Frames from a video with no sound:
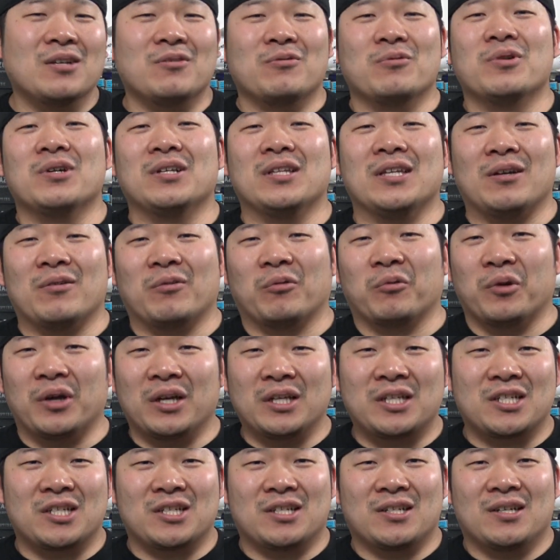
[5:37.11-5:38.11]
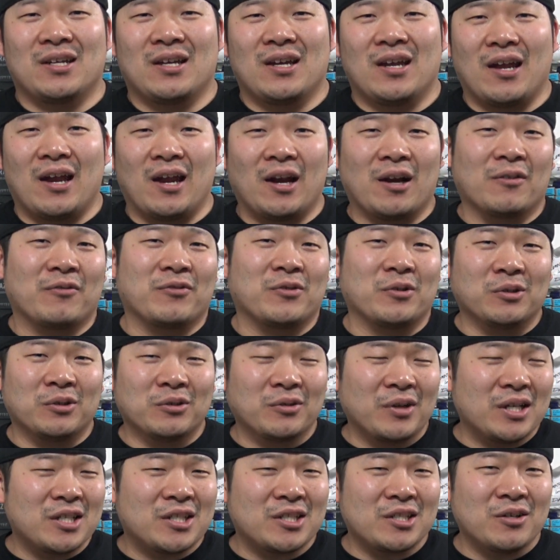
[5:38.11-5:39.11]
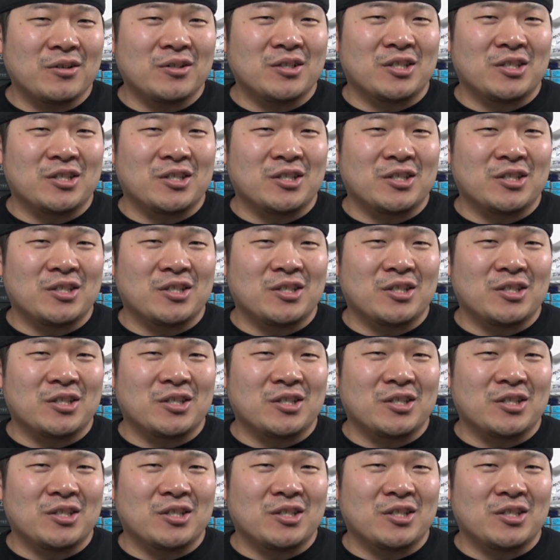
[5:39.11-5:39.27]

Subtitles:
really rich air-fuel ratio,